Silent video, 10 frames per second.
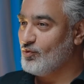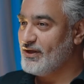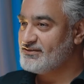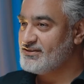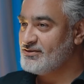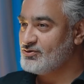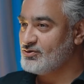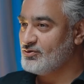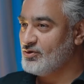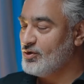went
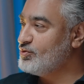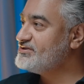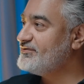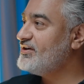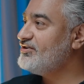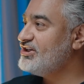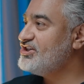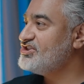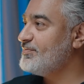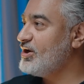into was a very
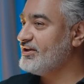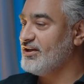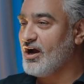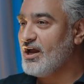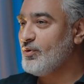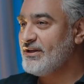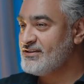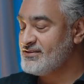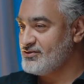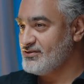niche market. I
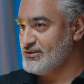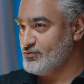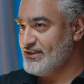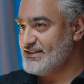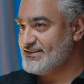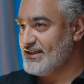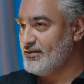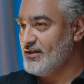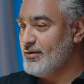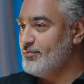went into this real
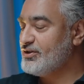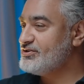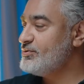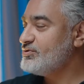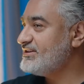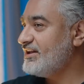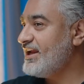estate because it was